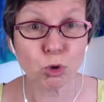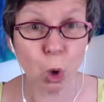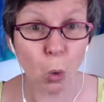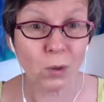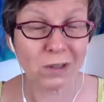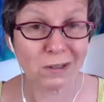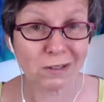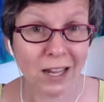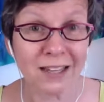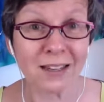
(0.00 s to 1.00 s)
don't
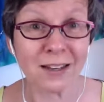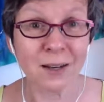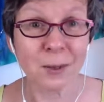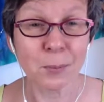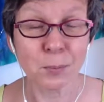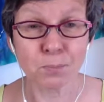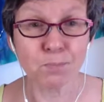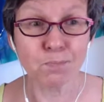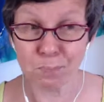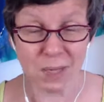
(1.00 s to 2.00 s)
like
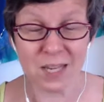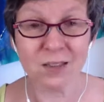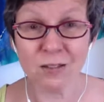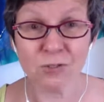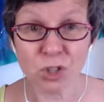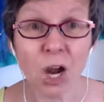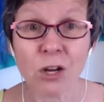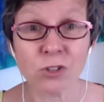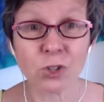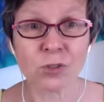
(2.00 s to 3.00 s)
being
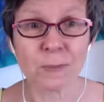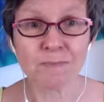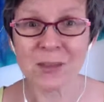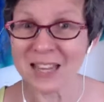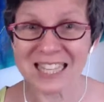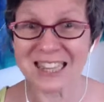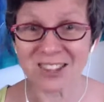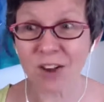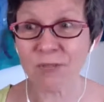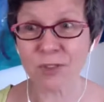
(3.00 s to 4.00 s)
doctors. They
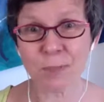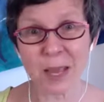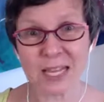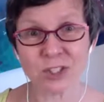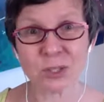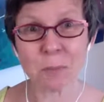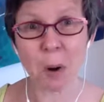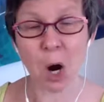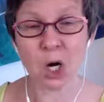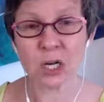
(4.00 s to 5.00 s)
love the patient
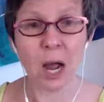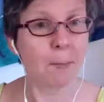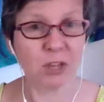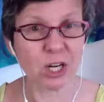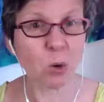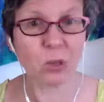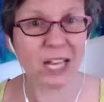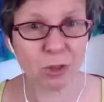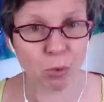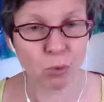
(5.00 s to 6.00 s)
part, but they don't
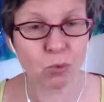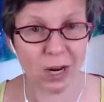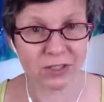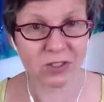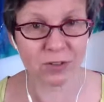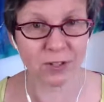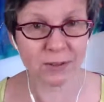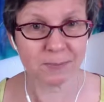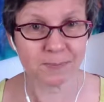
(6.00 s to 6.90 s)
like the rest of it.